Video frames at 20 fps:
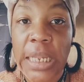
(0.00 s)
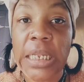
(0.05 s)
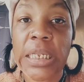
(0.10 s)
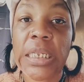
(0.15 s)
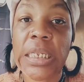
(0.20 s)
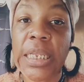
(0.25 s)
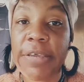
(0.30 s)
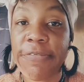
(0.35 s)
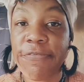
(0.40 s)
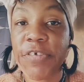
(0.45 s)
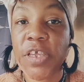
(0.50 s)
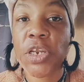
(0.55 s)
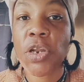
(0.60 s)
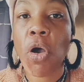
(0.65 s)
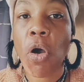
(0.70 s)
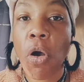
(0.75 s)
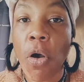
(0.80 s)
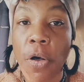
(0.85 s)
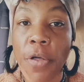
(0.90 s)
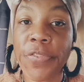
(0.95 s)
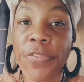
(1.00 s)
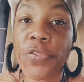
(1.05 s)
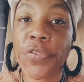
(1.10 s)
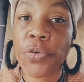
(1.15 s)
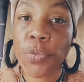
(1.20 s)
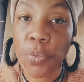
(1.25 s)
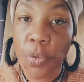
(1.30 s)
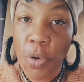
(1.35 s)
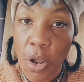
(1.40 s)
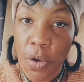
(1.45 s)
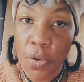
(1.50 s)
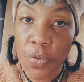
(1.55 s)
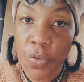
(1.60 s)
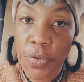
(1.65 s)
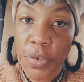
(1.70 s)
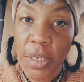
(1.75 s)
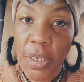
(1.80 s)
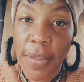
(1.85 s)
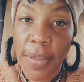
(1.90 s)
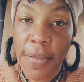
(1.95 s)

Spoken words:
living on the road.